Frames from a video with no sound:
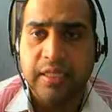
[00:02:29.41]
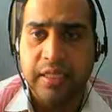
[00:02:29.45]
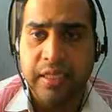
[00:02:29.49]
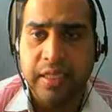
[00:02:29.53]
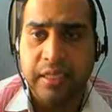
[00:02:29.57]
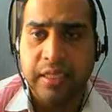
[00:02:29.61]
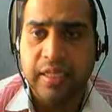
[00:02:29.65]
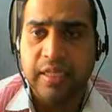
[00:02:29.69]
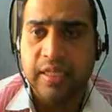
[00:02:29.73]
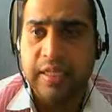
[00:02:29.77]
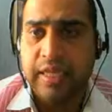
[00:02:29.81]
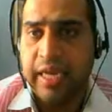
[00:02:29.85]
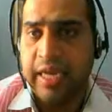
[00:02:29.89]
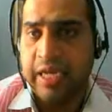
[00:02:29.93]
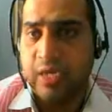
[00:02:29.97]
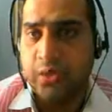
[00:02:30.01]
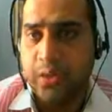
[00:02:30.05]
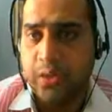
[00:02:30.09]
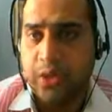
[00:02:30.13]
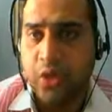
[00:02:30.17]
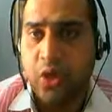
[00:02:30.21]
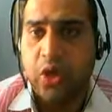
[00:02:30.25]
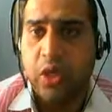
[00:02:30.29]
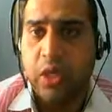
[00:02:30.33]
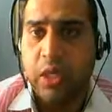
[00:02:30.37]
In this case, we're
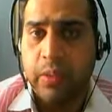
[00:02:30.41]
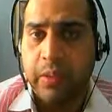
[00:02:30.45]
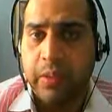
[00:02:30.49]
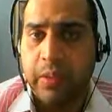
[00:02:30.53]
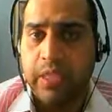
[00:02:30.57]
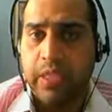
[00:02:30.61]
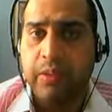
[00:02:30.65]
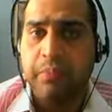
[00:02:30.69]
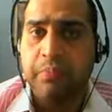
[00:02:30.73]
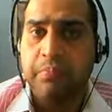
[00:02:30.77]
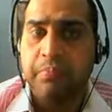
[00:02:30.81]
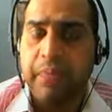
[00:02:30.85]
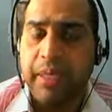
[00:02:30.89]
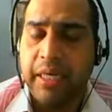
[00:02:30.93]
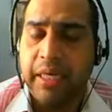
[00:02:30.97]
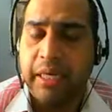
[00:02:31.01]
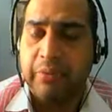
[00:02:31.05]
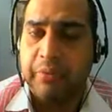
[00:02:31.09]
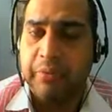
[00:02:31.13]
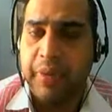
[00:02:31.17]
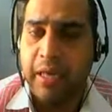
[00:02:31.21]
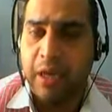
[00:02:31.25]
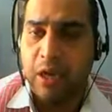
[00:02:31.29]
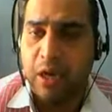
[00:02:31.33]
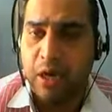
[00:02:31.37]
talking about them being a
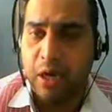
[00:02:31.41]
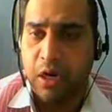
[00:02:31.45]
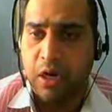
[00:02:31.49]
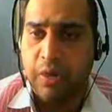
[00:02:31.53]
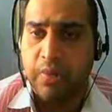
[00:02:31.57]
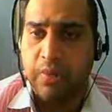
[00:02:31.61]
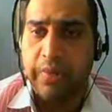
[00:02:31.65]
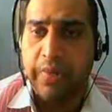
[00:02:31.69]
payer.